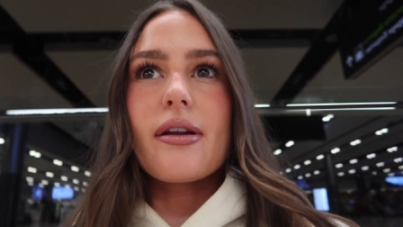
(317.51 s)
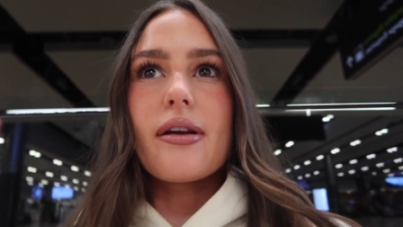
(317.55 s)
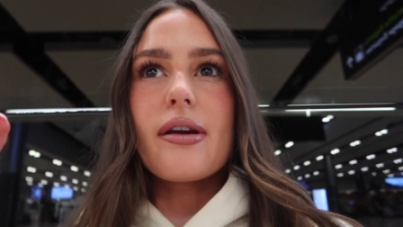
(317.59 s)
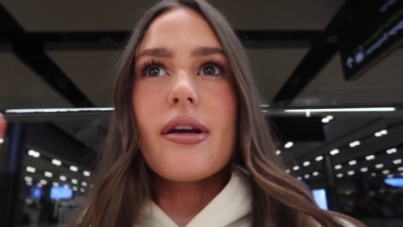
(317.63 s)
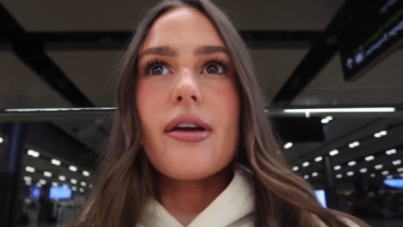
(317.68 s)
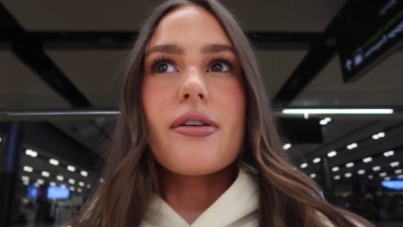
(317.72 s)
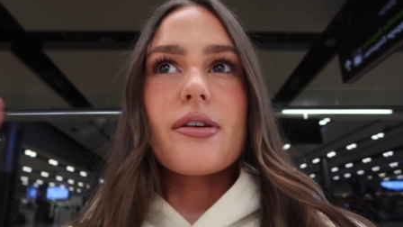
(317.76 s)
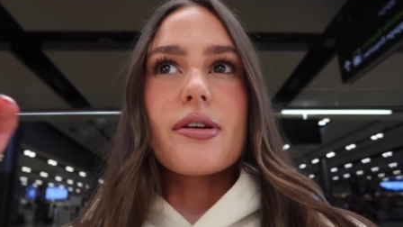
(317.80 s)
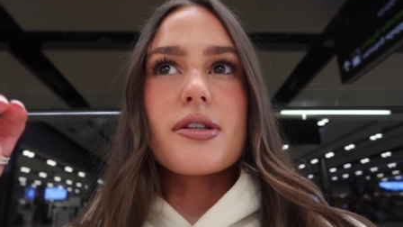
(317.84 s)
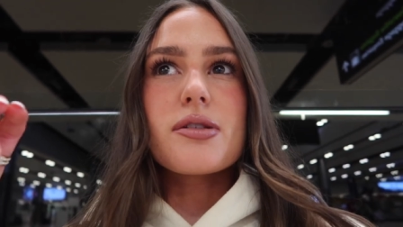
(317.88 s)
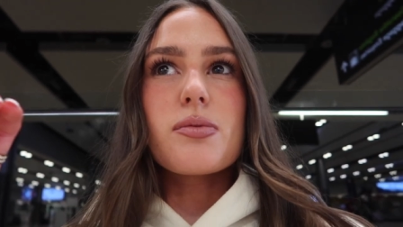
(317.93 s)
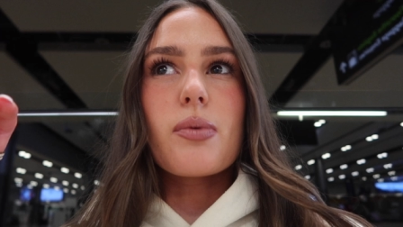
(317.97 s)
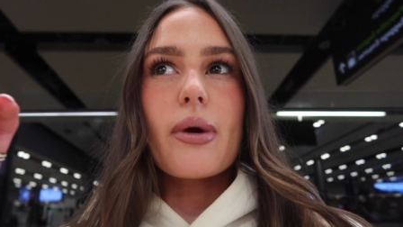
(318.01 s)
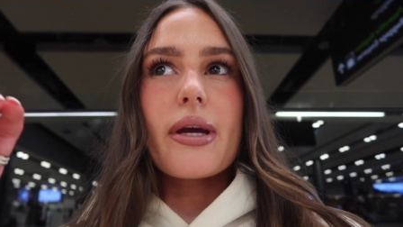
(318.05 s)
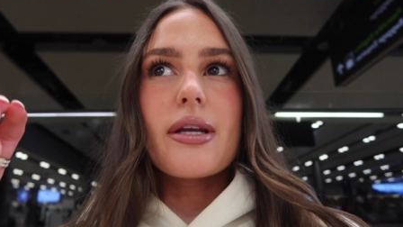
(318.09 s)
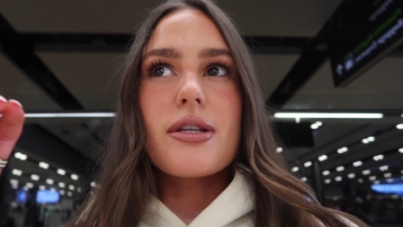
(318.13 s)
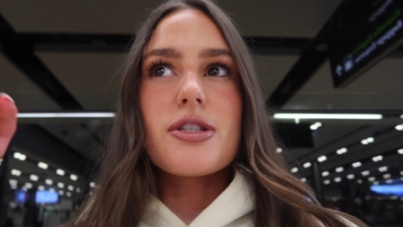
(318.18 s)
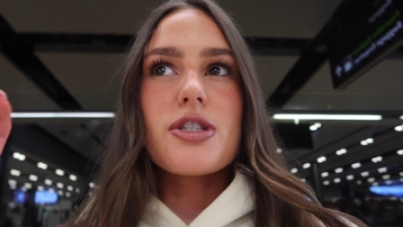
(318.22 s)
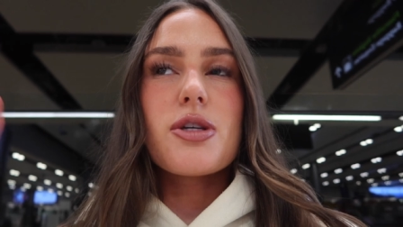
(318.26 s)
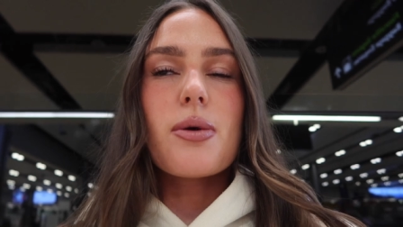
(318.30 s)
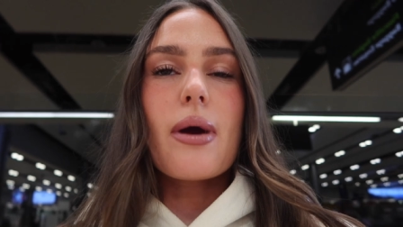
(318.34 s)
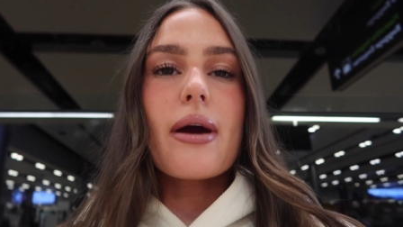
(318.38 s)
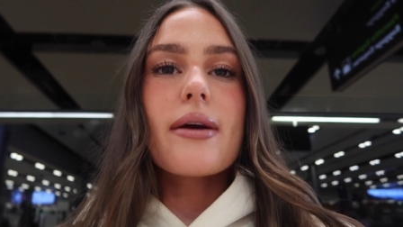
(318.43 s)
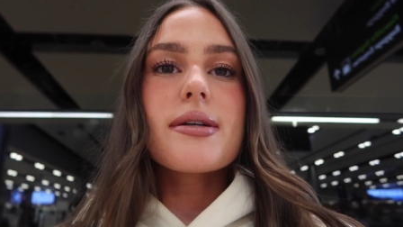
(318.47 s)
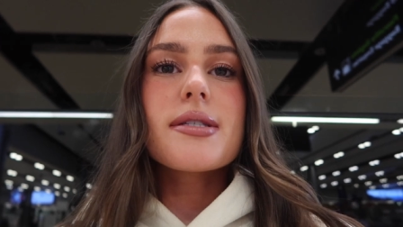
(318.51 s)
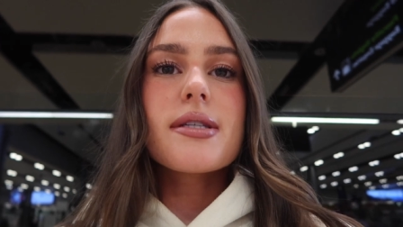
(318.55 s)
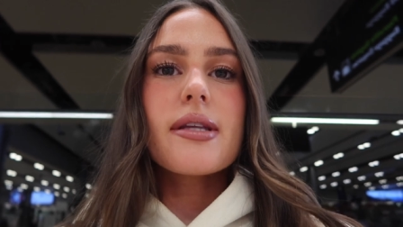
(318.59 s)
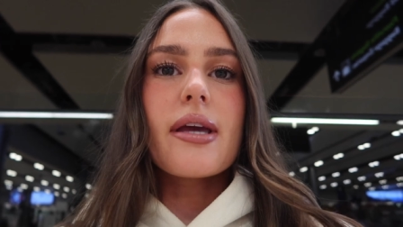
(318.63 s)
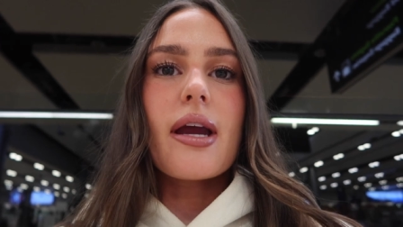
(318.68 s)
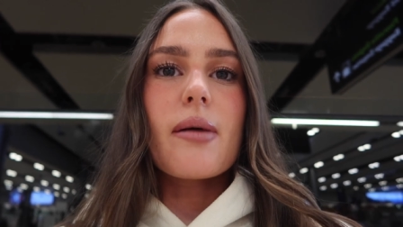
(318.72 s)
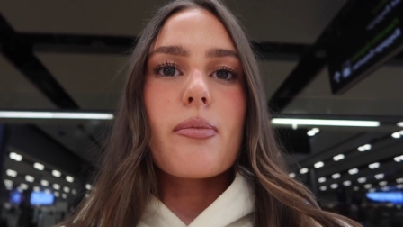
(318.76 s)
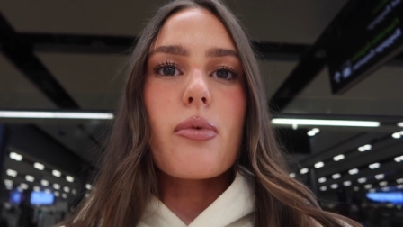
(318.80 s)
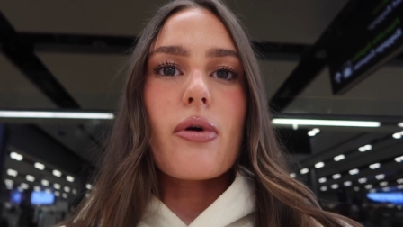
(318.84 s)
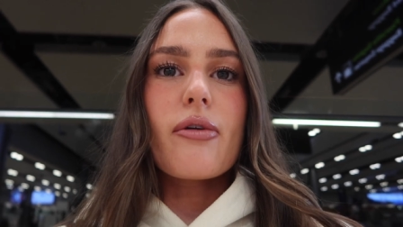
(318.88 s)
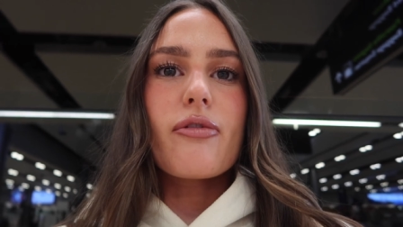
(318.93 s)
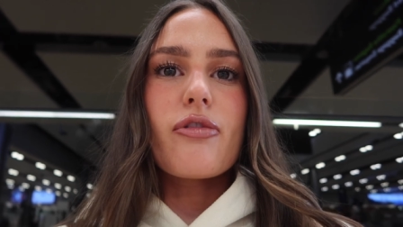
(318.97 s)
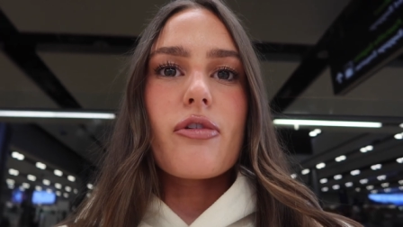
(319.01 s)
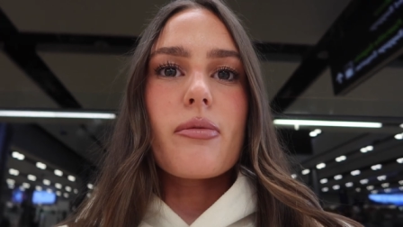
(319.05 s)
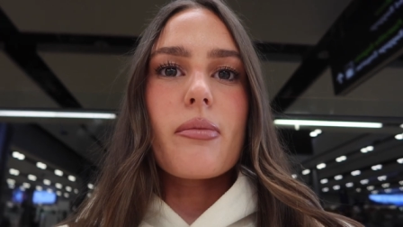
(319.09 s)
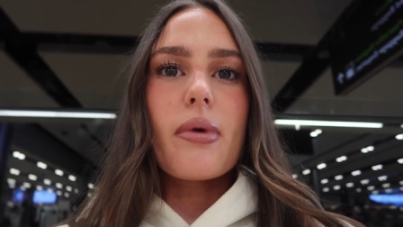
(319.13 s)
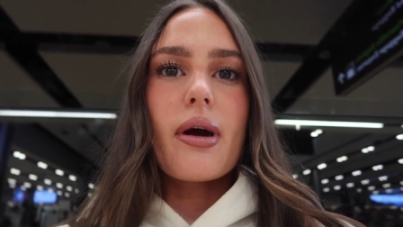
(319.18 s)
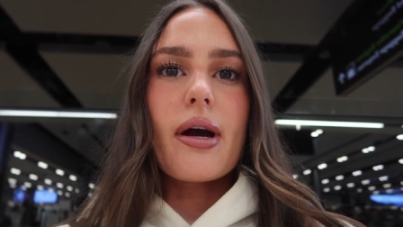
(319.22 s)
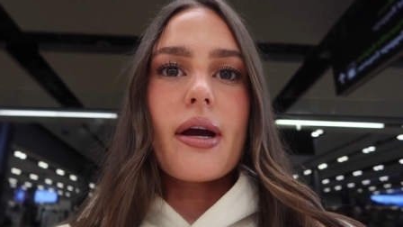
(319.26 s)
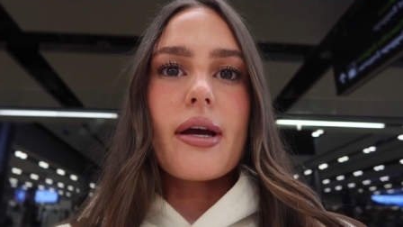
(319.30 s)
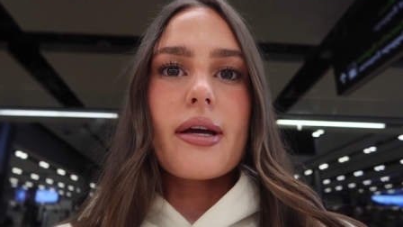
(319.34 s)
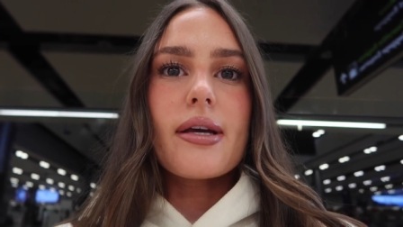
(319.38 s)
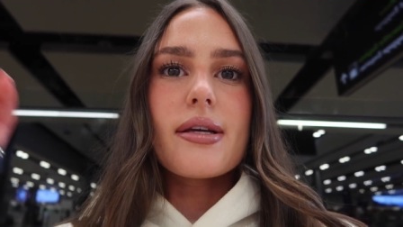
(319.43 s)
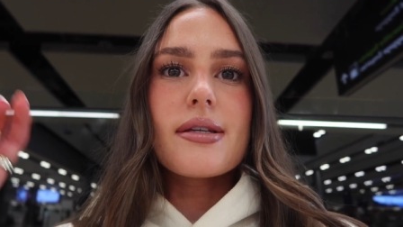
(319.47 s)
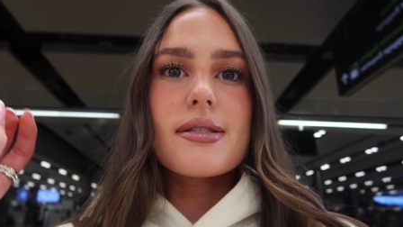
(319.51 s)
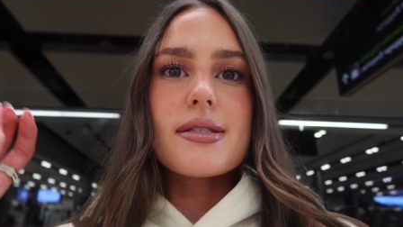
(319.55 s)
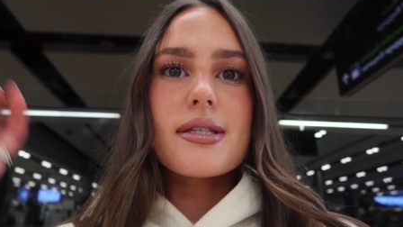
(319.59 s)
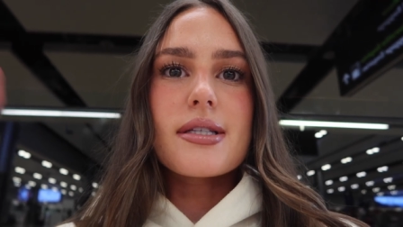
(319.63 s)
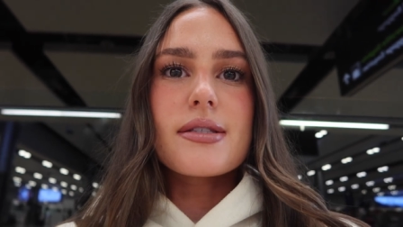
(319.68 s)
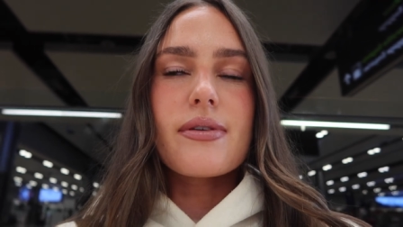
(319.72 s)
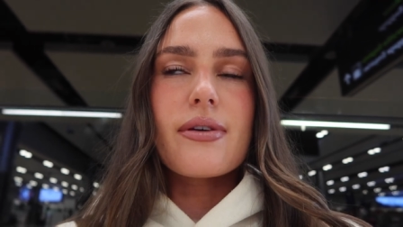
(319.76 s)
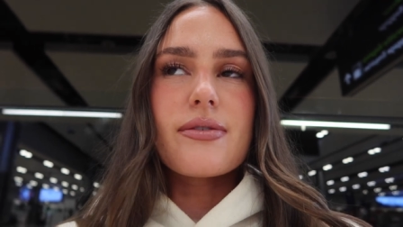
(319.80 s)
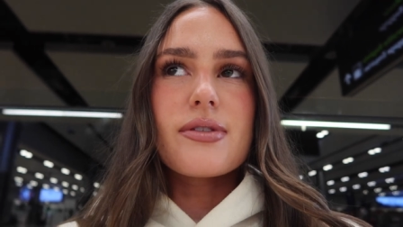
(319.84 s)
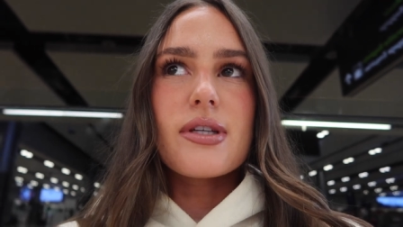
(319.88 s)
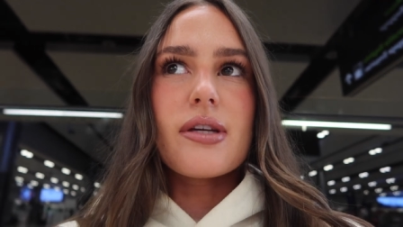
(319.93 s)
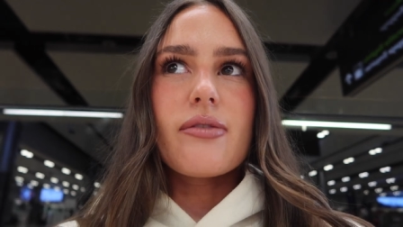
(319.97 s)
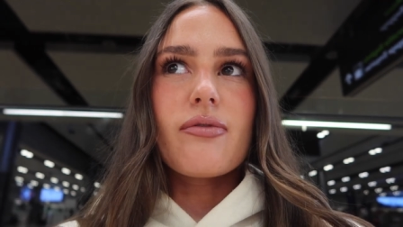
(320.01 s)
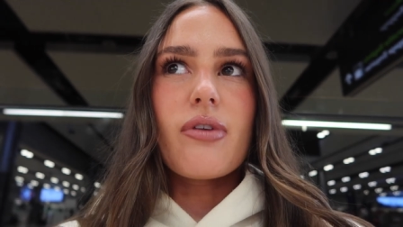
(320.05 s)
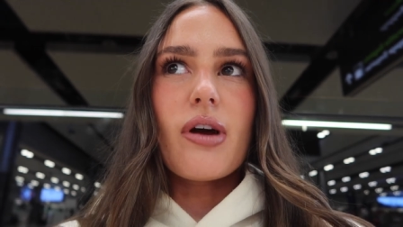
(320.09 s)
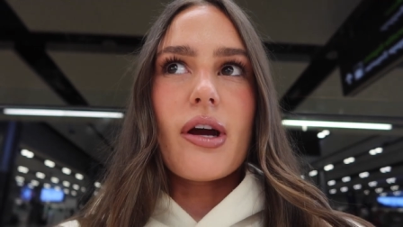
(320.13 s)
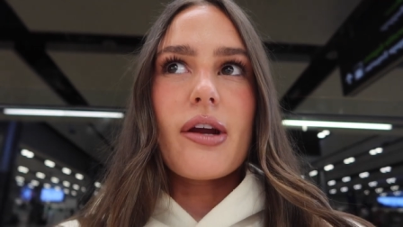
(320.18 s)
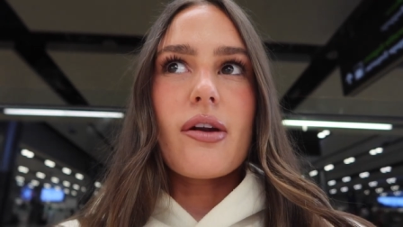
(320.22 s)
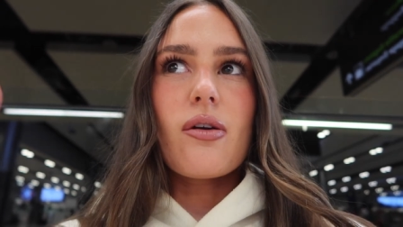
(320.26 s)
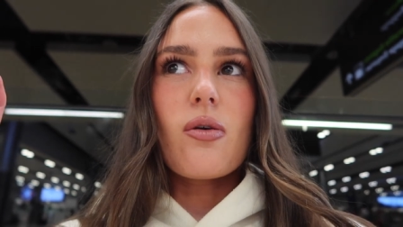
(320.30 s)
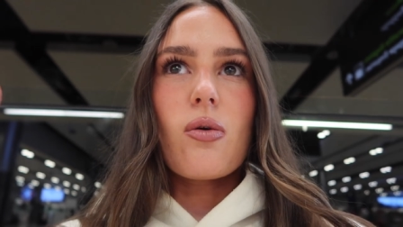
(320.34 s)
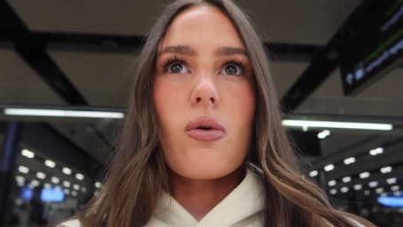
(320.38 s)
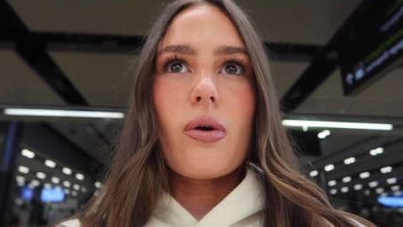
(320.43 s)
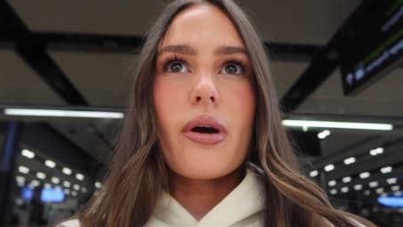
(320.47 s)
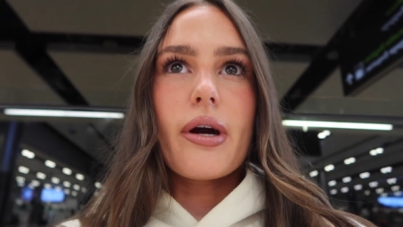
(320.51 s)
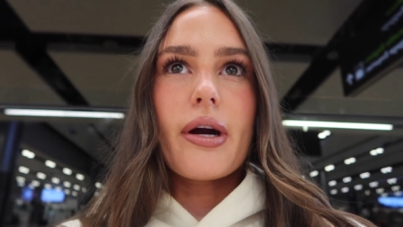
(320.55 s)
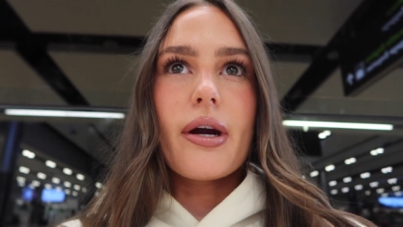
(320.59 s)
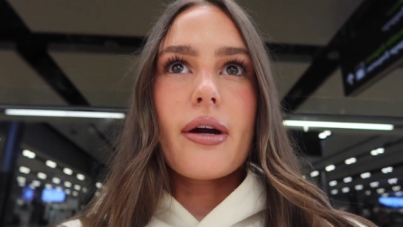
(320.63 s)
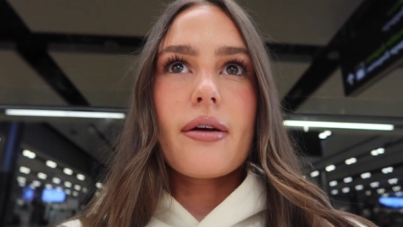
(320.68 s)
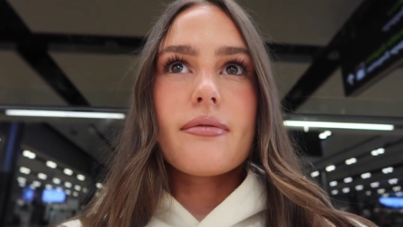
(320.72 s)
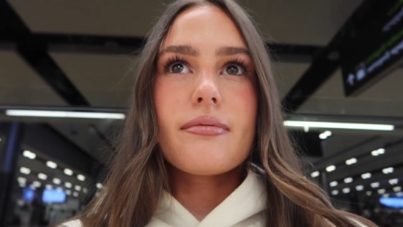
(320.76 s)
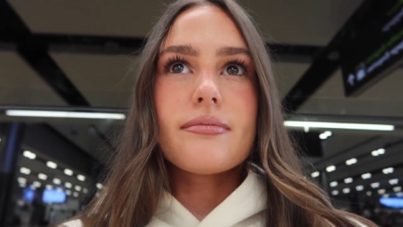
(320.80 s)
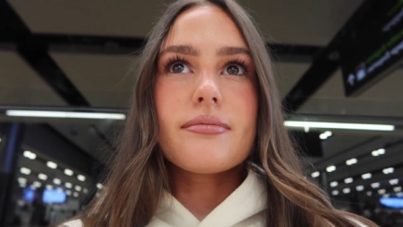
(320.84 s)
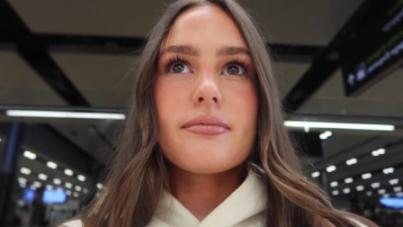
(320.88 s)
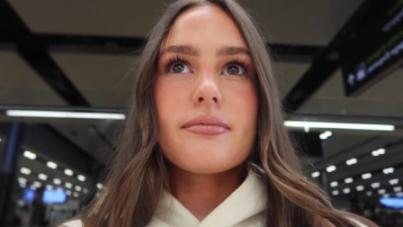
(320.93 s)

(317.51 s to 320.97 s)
either to wait two hours in the airport for my 6.15 flight or